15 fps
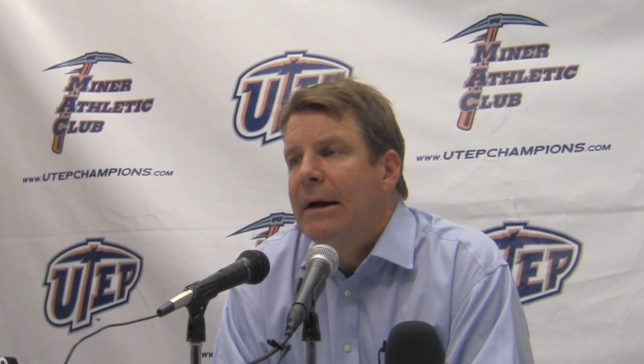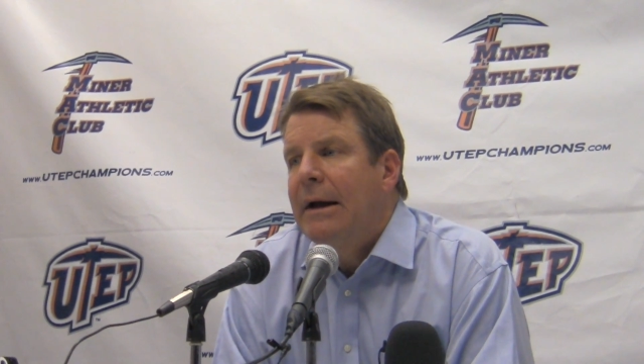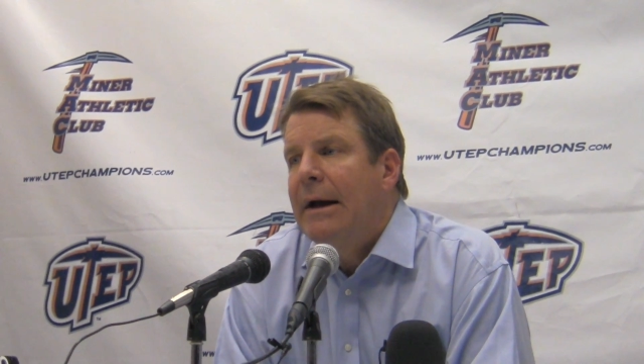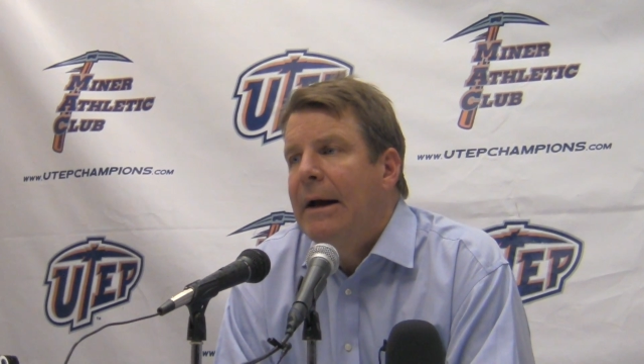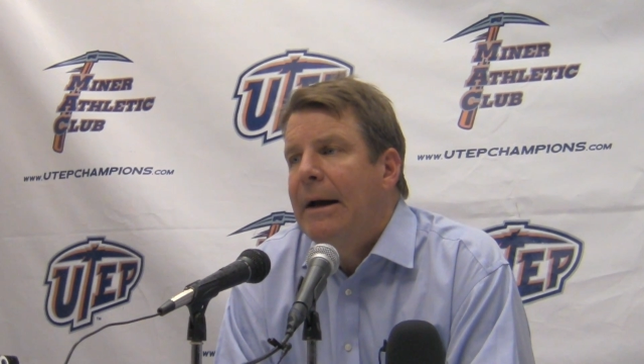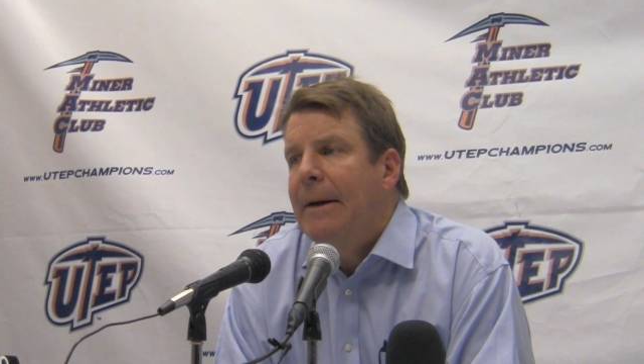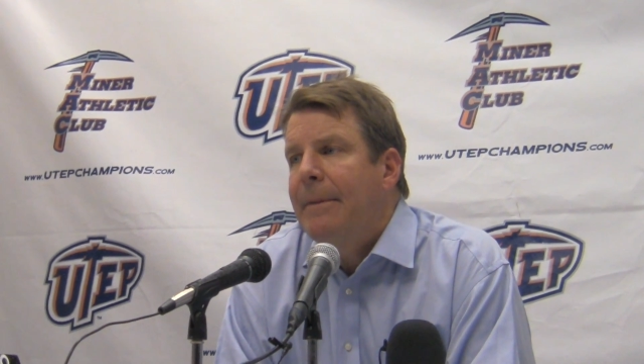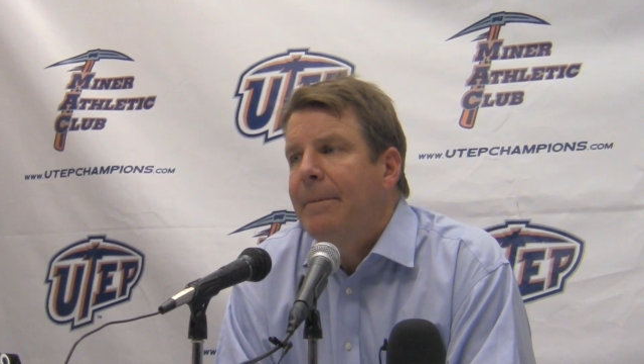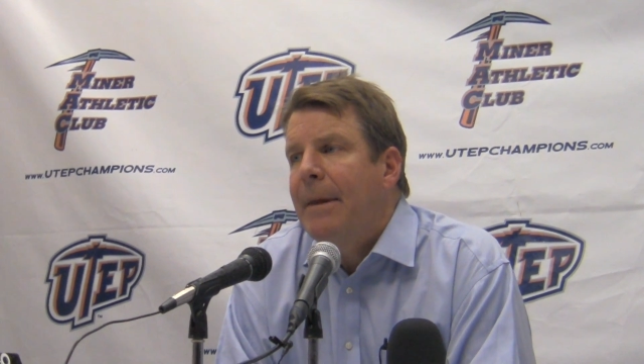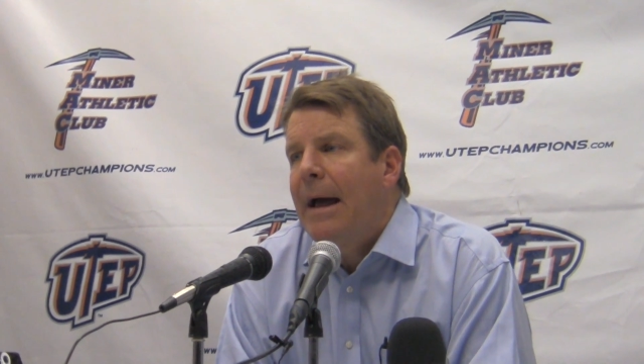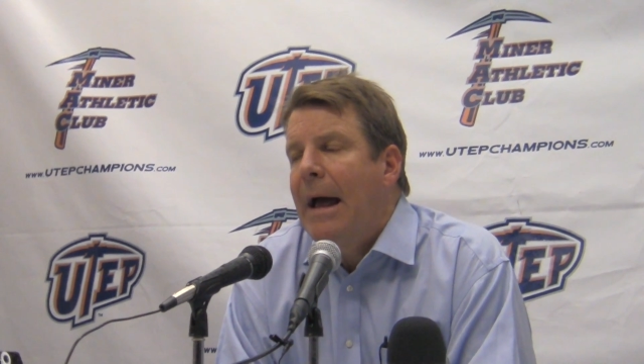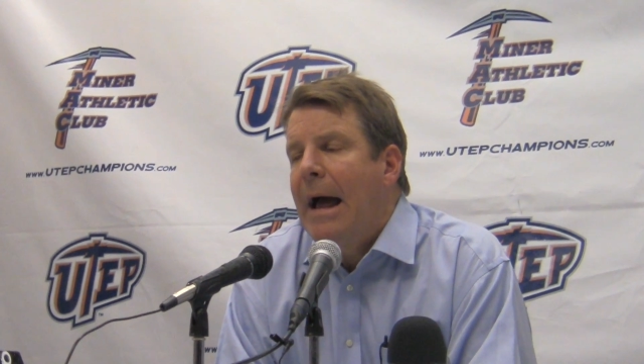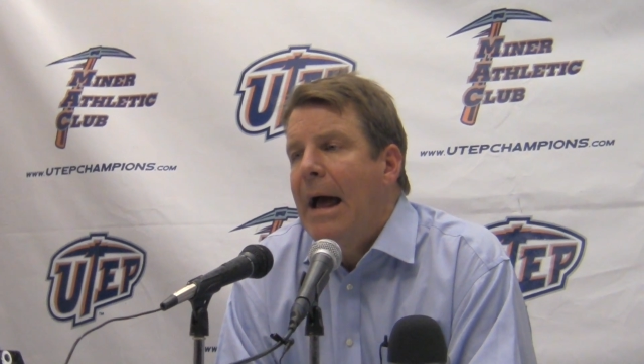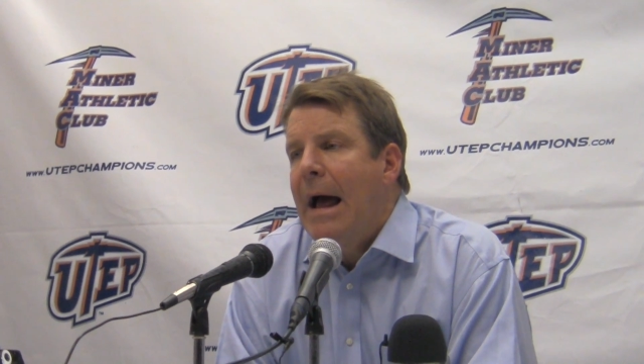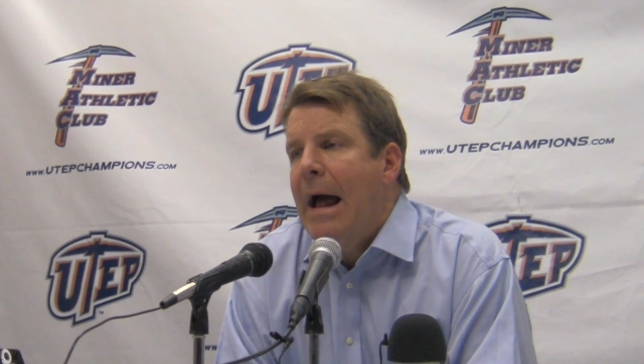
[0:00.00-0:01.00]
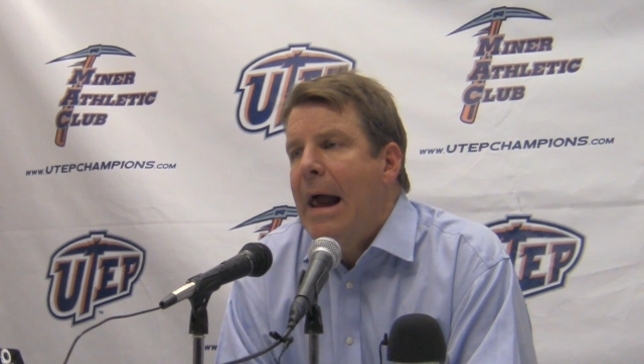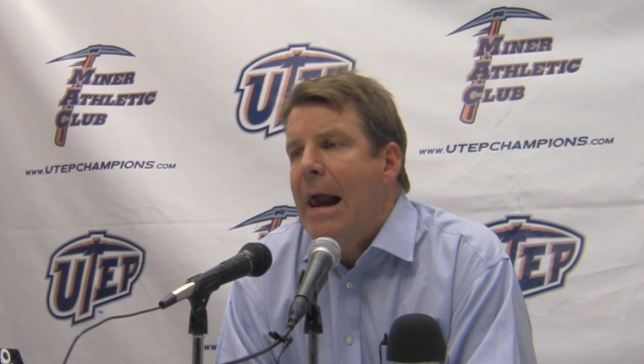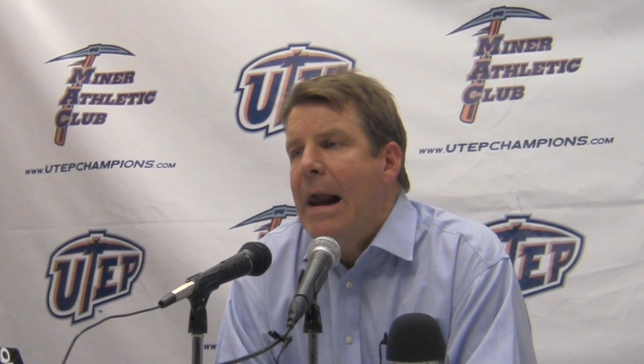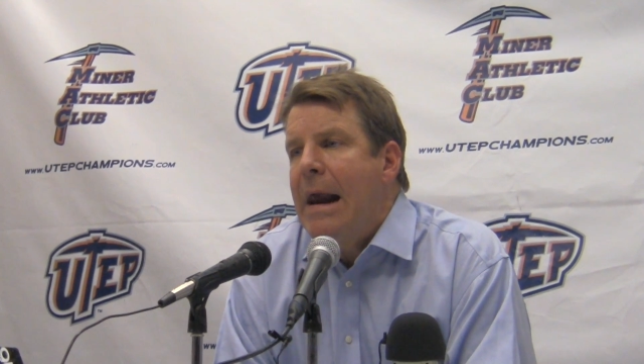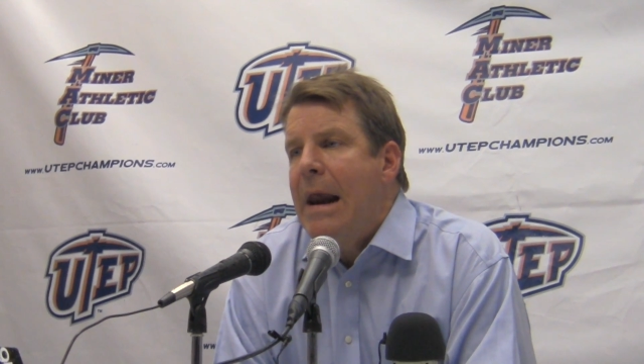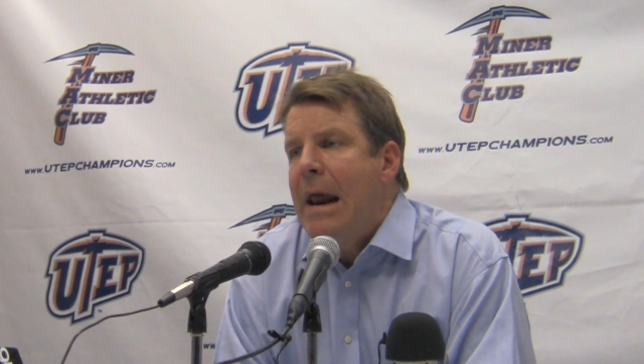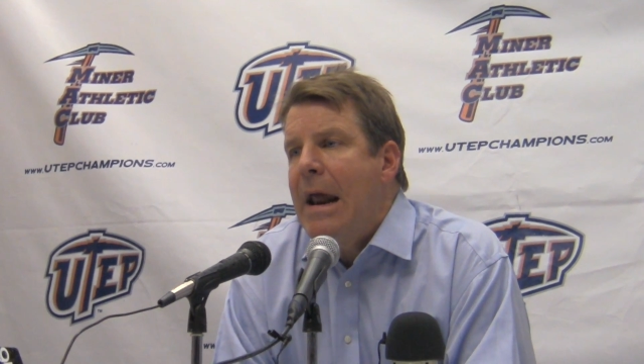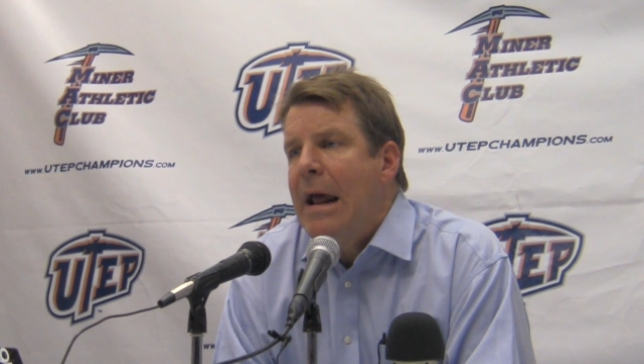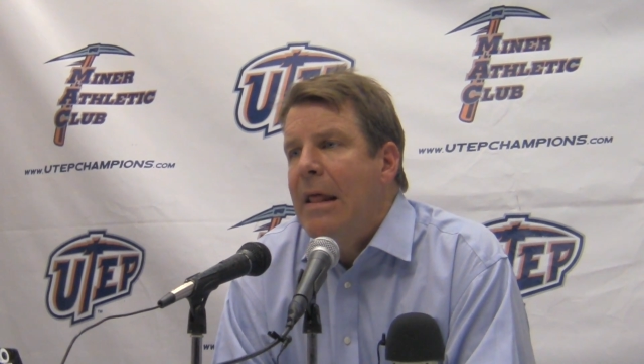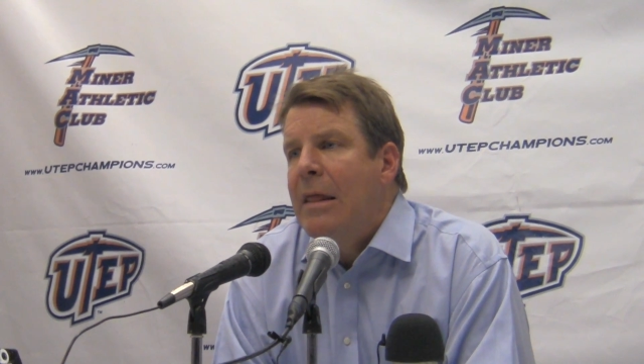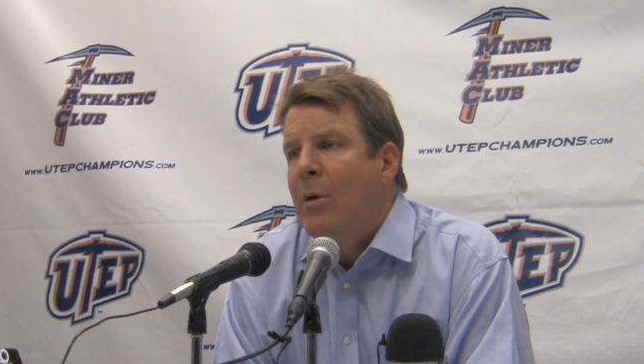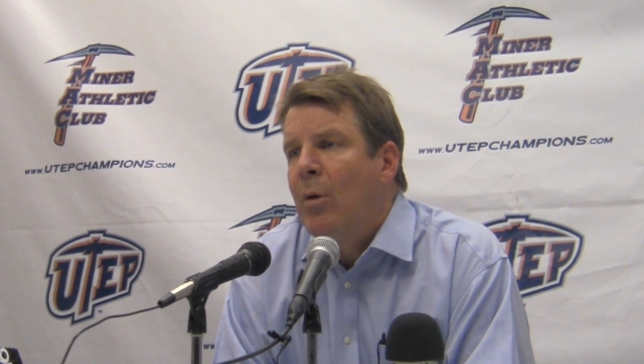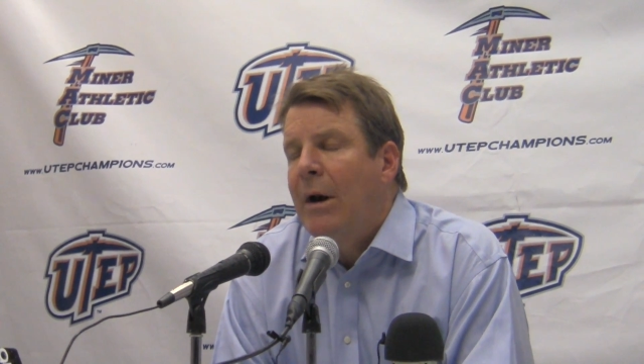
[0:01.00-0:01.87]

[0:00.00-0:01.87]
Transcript: the